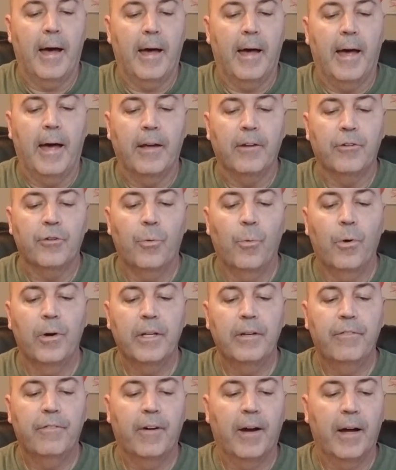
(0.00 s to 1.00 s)
at
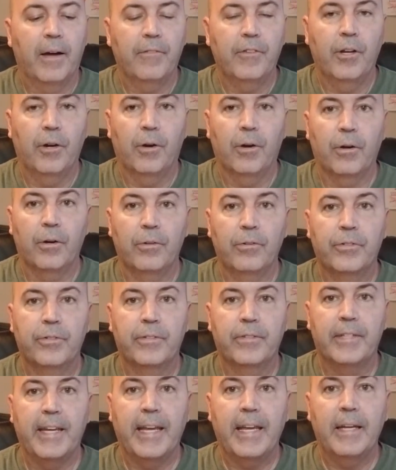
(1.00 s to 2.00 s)
25 yards
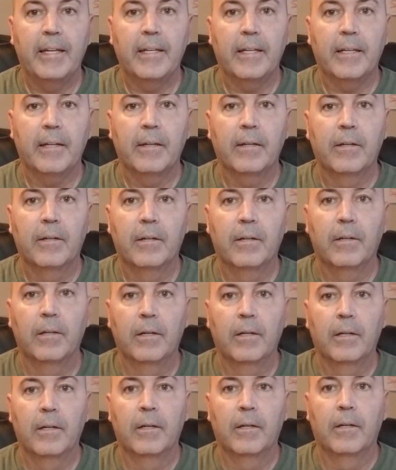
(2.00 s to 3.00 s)
standing
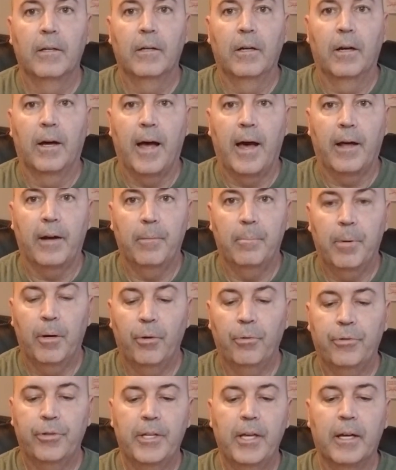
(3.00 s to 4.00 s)
out of
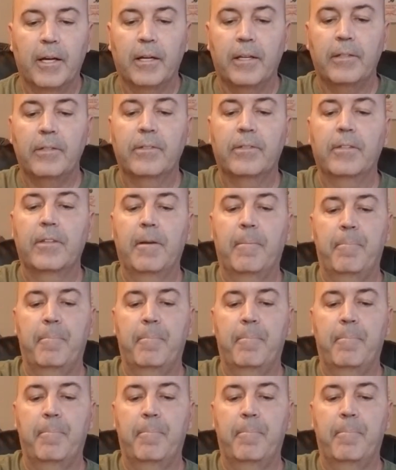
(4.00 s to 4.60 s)
both guns.